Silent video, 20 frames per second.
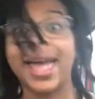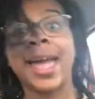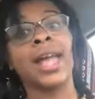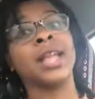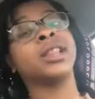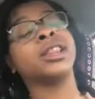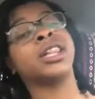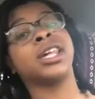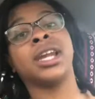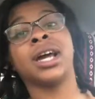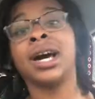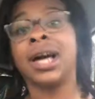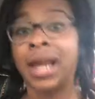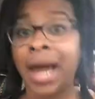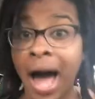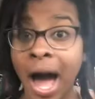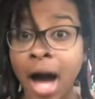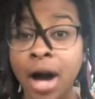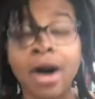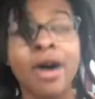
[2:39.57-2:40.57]
at 10
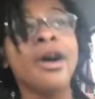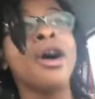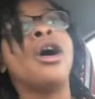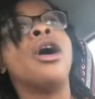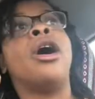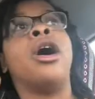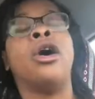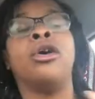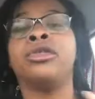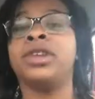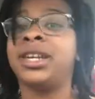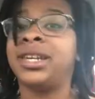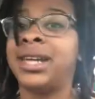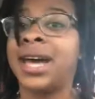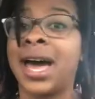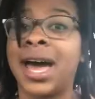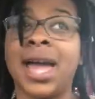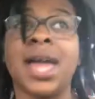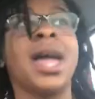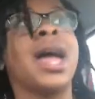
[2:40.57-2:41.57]
o'clock on the
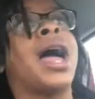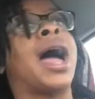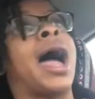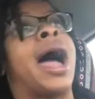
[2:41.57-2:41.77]
dot.